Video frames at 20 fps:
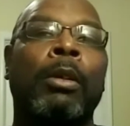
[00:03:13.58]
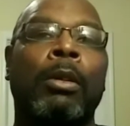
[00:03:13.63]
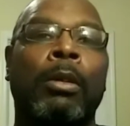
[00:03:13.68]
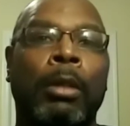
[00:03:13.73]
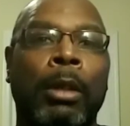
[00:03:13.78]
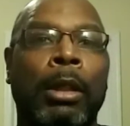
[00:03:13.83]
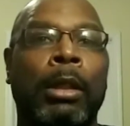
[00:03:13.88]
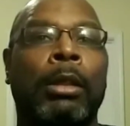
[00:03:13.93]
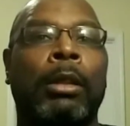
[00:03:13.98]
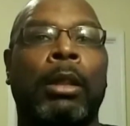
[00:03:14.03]

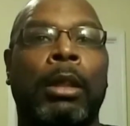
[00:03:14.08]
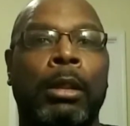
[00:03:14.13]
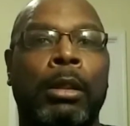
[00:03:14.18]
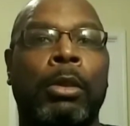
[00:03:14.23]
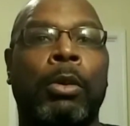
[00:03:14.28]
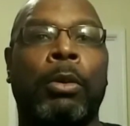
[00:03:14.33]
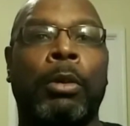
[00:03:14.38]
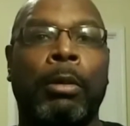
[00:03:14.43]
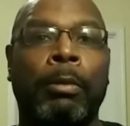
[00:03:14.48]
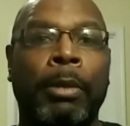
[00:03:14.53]
then it's
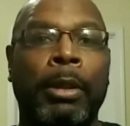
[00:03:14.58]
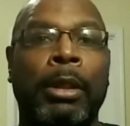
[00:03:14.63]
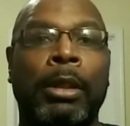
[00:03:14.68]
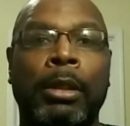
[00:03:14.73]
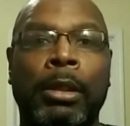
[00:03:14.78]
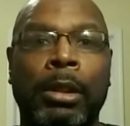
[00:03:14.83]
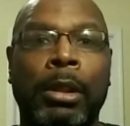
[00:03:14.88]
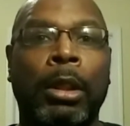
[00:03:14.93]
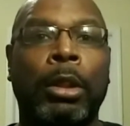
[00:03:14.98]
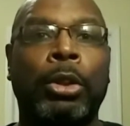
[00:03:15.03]
going to be
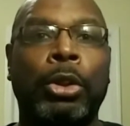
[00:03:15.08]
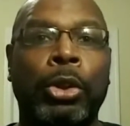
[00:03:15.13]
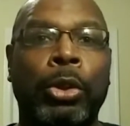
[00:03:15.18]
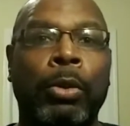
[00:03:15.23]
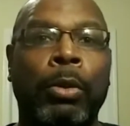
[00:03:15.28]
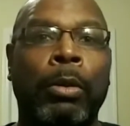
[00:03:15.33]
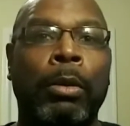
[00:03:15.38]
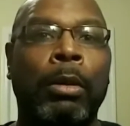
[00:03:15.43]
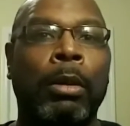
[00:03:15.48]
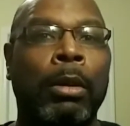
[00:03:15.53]

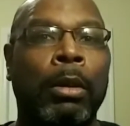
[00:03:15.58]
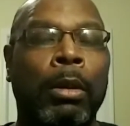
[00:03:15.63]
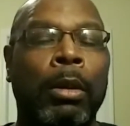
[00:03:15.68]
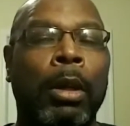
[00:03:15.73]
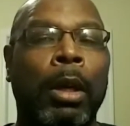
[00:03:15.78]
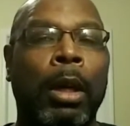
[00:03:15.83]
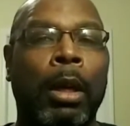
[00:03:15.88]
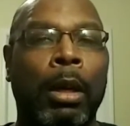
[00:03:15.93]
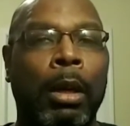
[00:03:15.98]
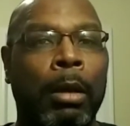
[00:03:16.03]
essential
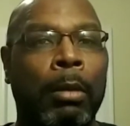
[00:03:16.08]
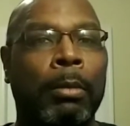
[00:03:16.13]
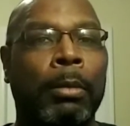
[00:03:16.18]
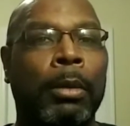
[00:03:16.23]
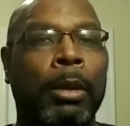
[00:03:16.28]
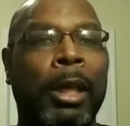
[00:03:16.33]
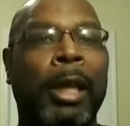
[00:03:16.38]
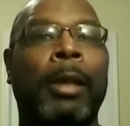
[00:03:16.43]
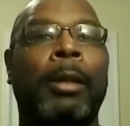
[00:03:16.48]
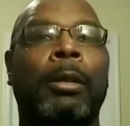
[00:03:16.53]

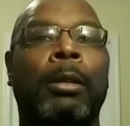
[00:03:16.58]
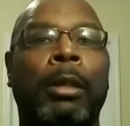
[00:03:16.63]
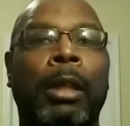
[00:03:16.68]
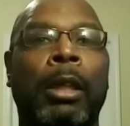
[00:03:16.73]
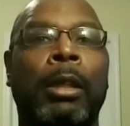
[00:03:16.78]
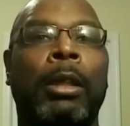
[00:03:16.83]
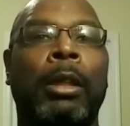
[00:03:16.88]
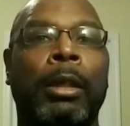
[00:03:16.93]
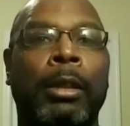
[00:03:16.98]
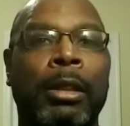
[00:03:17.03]
that
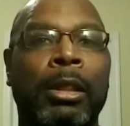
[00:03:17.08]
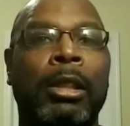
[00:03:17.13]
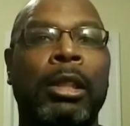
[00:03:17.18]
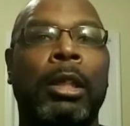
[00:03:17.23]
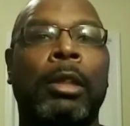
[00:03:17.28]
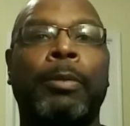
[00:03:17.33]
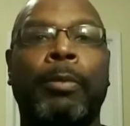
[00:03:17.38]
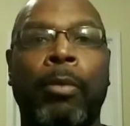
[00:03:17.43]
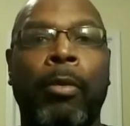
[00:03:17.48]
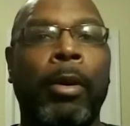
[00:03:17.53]
they get
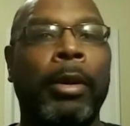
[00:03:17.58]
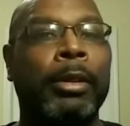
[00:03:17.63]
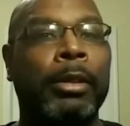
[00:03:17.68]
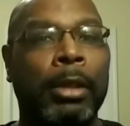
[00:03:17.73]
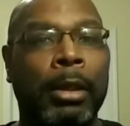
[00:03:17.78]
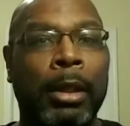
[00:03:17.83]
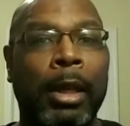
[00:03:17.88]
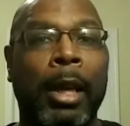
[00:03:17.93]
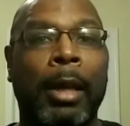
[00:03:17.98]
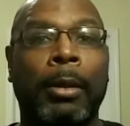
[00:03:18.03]
6 points
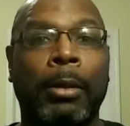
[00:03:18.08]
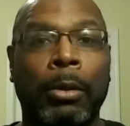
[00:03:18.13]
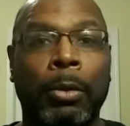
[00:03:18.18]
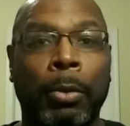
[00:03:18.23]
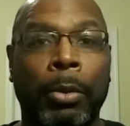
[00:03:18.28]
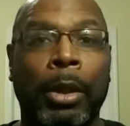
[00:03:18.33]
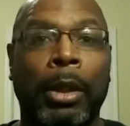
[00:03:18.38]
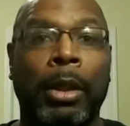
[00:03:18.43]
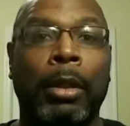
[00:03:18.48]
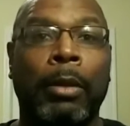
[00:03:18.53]
and not
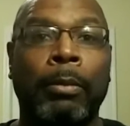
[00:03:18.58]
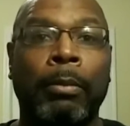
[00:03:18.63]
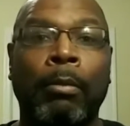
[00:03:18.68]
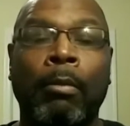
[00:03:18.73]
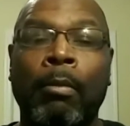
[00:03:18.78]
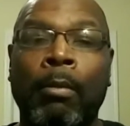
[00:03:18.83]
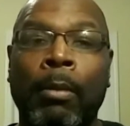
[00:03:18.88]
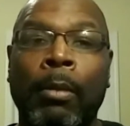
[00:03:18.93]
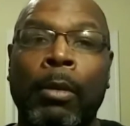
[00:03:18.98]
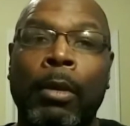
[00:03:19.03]
3.
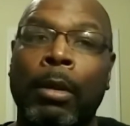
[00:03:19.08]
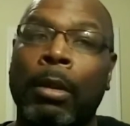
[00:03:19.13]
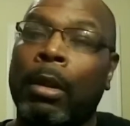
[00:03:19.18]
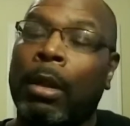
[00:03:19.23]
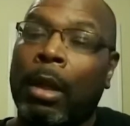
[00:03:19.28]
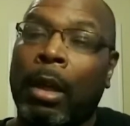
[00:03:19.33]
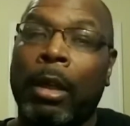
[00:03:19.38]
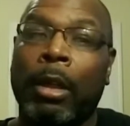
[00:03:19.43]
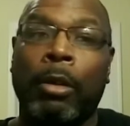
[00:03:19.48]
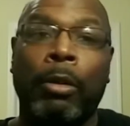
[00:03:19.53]

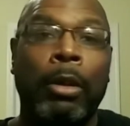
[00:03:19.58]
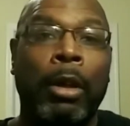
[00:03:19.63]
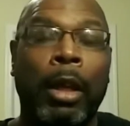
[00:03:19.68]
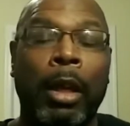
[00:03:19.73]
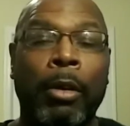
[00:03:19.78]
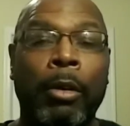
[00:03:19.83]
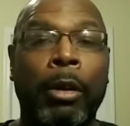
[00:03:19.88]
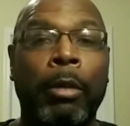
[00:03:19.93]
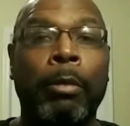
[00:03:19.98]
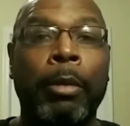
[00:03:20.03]
I hear that
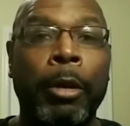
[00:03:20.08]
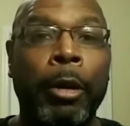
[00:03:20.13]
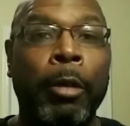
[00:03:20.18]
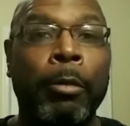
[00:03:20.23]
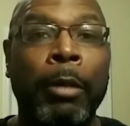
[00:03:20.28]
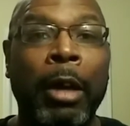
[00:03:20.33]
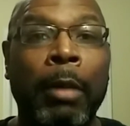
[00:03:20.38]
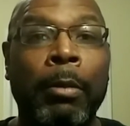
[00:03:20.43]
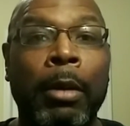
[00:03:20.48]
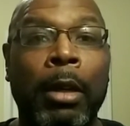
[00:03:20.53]
Eric Berry
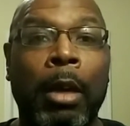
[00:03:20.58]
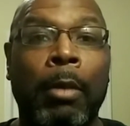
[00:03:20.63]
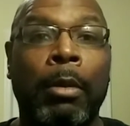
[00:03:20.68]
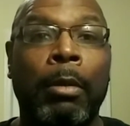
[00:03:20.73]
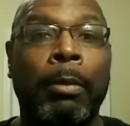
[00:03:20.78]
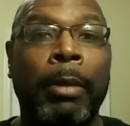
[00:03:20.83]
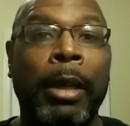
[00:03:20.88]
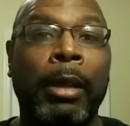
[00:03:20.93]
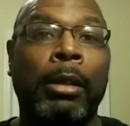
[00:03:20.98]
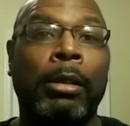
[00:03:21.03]
might be
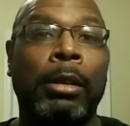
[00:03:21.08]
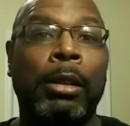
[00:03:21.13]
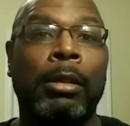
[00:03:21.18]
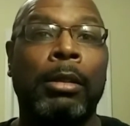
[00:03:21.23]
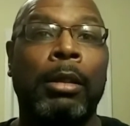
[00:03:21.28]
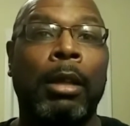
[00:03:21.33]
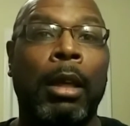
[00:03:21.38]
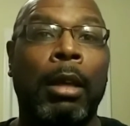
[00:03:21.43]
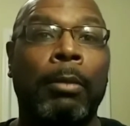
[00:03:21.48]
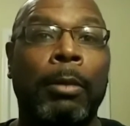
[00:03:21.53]
coming back in this
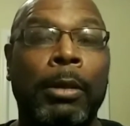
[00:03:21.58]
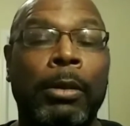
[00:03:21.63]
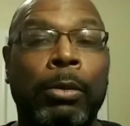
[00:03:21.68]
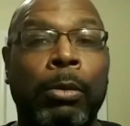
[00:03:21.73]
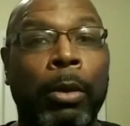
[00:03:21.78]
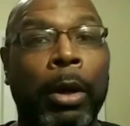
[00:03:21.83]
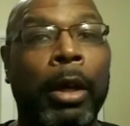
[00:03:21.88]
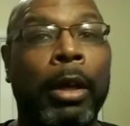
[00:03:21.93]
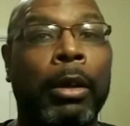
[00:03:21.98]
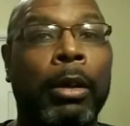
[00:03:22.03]
game as
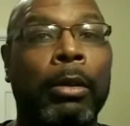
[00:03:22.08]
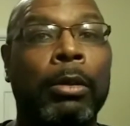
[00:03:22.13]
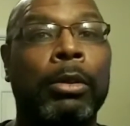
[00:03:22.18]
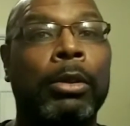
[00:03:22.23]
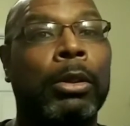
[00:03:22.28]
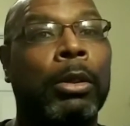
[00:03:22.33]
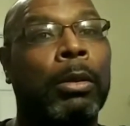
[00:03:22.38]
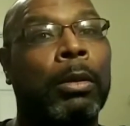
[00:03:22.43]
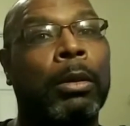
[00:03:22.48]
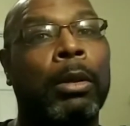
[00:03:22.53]
well.
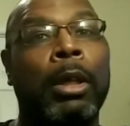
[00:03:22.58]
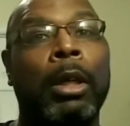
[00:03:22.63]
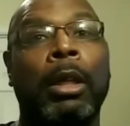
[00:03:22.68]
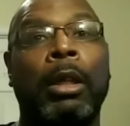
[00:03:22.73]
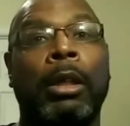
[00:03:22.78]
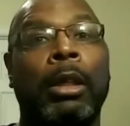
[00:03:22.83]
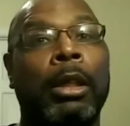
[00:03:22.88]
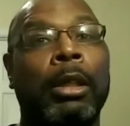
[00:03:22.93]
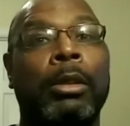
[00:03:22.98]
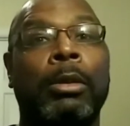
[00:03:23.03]
So
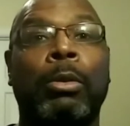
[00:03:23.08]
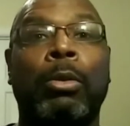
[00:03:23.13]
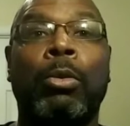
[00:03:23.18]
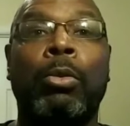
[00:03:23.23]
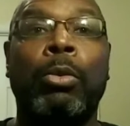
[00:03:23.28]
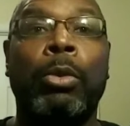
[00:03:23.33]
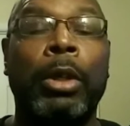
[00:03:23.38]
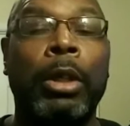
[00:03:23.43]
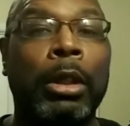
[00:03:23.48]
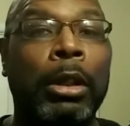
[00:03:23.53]
it's
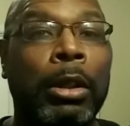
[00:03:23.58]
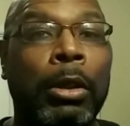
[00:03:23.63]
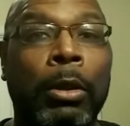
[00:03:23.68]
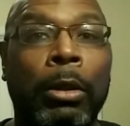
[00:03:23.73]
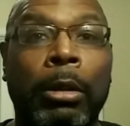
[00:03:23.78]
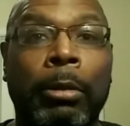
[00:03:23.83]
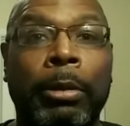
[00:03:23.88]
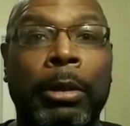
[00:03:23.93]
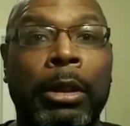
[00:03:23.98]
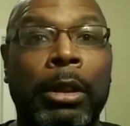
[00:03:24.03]
really
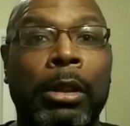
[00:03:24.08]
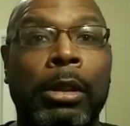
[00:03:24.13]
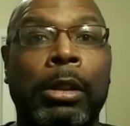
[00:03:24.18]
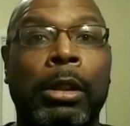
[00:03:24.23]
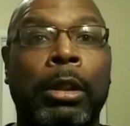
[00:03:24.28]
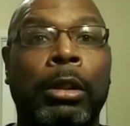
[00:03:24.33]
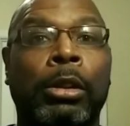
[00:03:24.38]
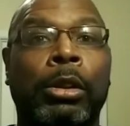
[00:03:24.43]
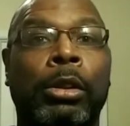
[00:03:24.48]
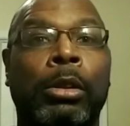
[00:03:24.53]
going to be
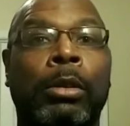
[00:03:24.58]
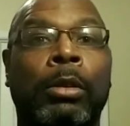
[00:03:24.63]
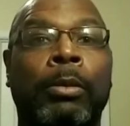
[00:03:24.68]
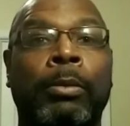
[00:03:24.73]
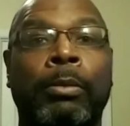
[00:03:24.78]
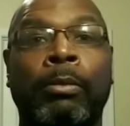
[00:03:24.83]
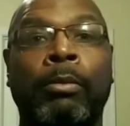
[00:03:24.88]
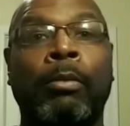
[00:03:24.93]
essential